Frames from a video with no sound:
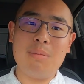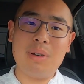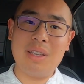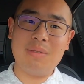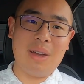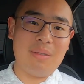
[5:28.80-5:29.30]

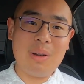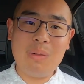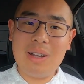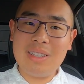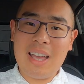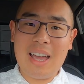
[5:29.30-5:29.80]
But if
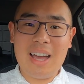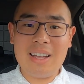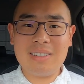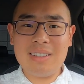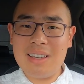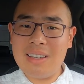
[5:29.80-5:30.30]
everyone
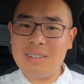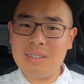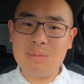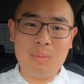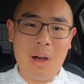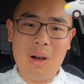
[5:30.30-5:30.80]
has a
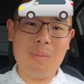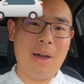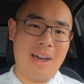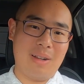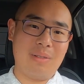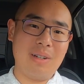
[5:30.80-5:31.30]
small
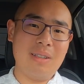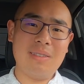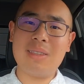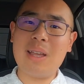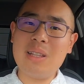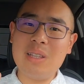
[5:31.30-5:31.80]
battery,
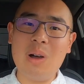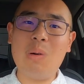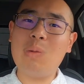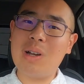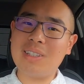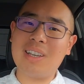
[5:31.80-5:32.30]
then no
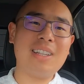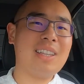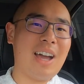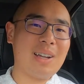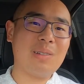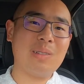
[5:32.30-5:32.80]
one can
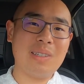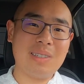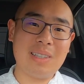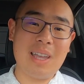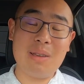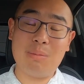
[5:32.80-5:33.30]
actually
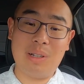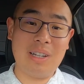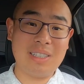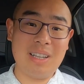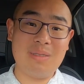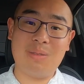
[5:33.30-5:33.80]
stay
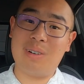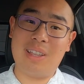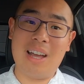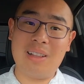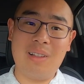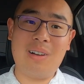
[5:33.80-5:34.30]
plugged in for
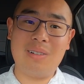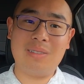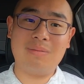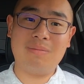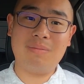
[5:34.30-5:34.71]
that long.